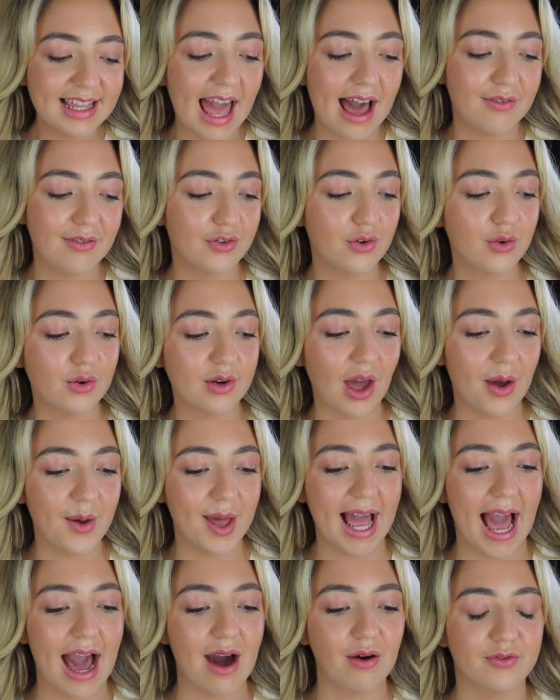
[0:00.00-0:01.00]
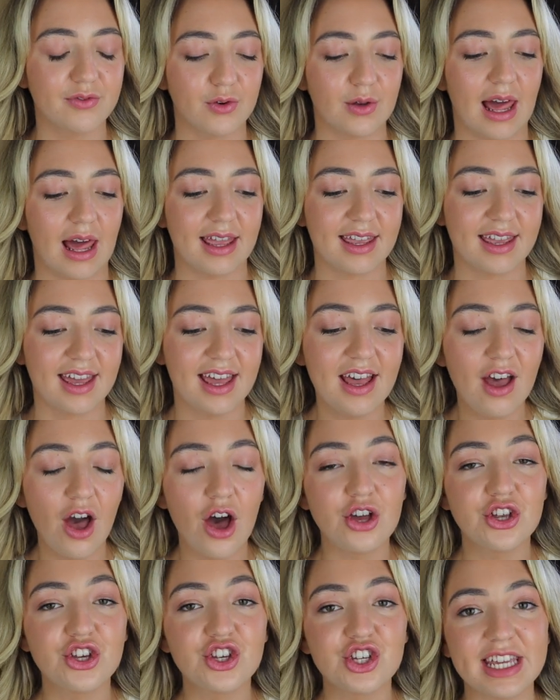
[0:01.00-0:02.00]
yeah, for going out for like
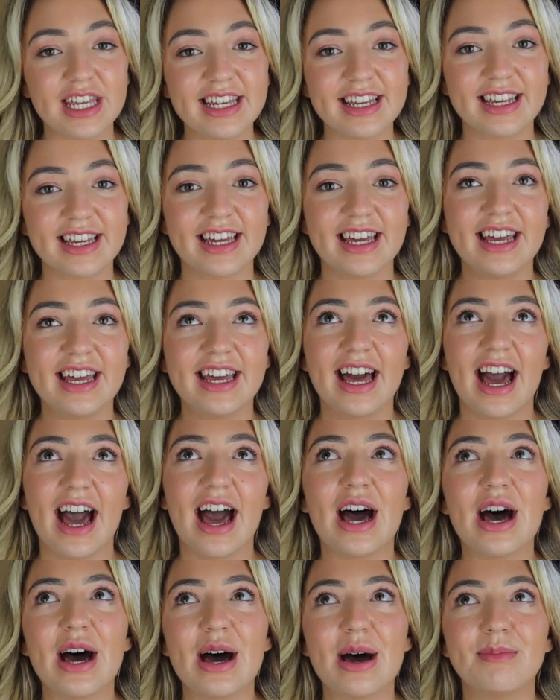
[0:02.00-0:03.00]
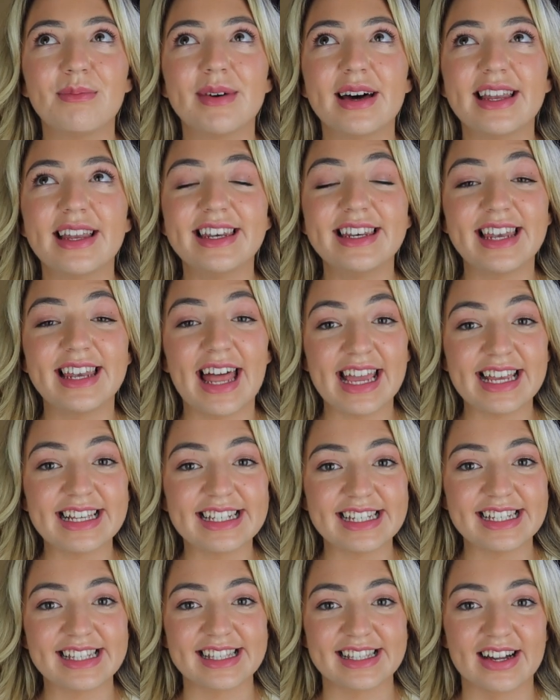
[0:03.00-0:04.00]
a chic um,
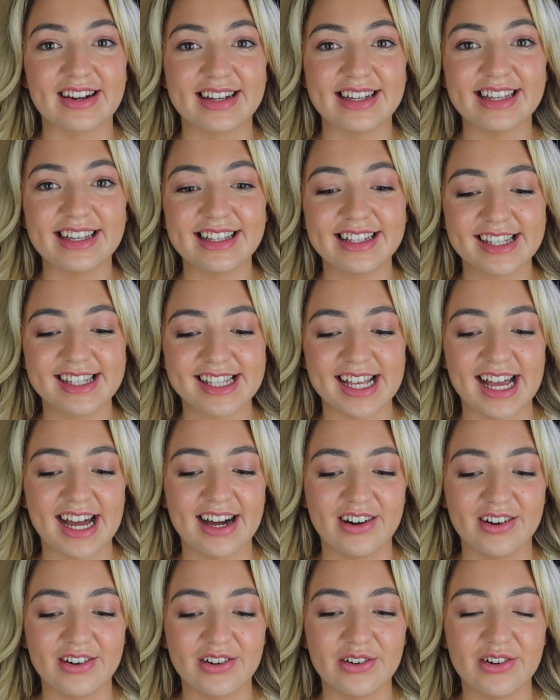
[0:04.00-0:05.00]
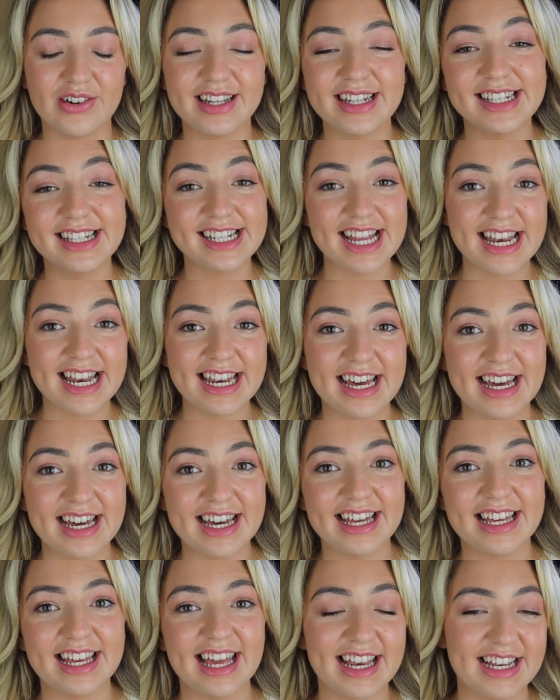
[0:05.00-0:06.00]
ladies night or dinner
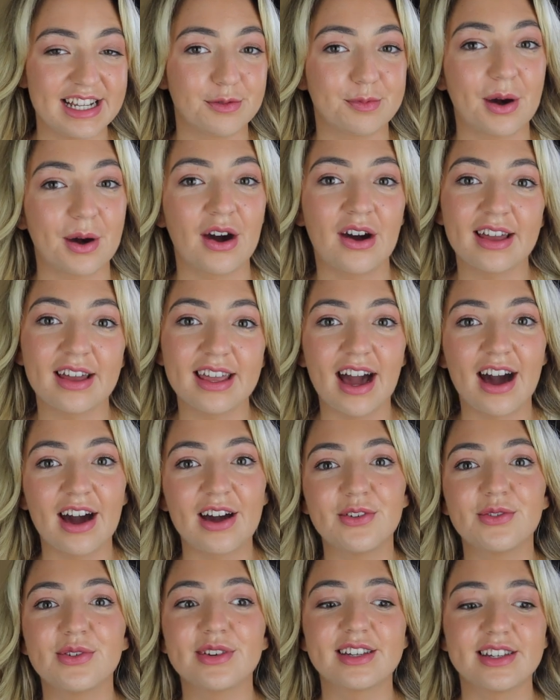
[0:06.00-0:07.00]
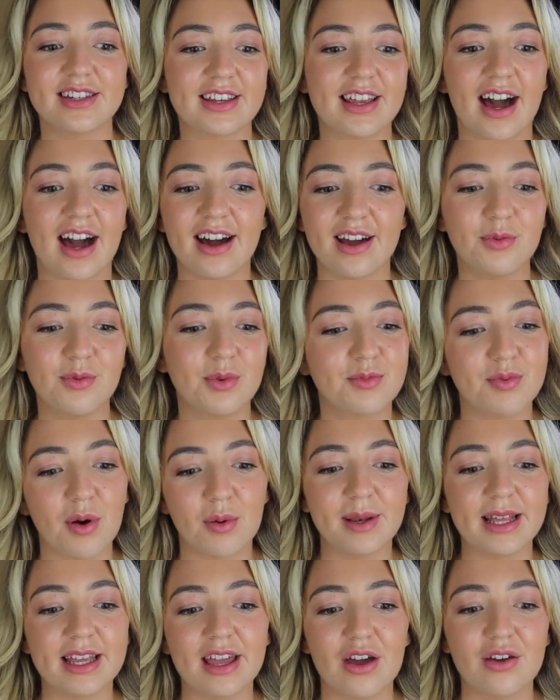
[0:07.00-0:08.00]
in Dubai, I would I would
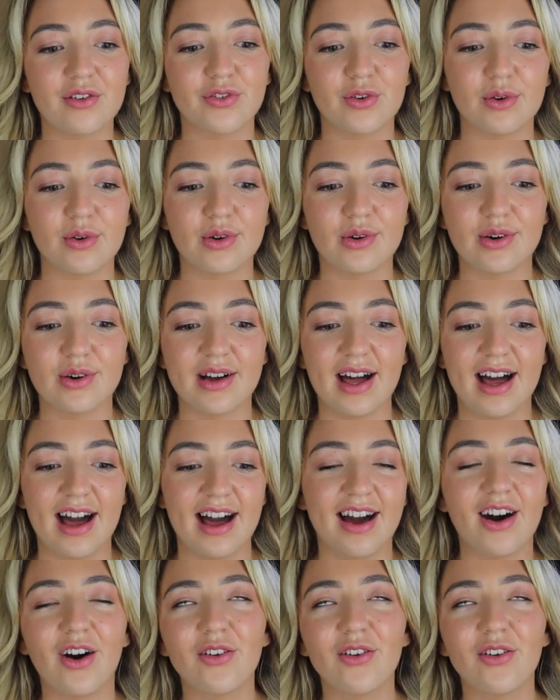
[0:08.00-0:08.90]
probably go for uh,